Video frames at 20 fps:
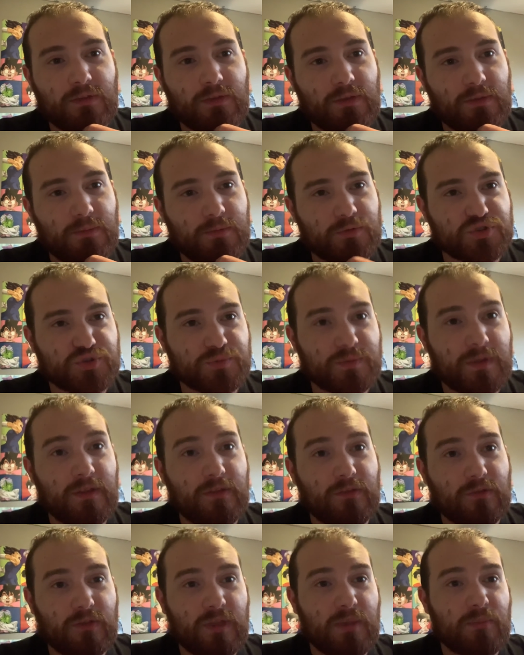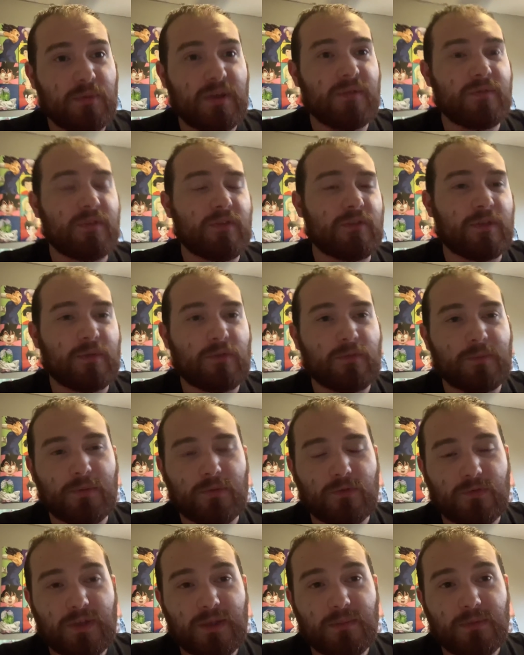uh, which means he will have less time to spend
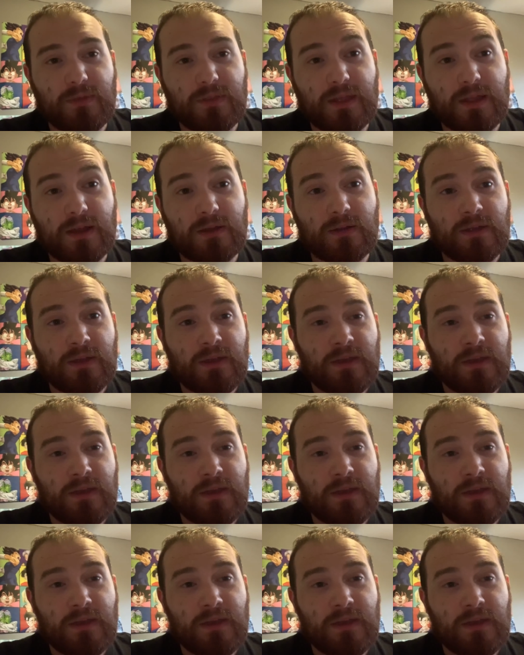with his family there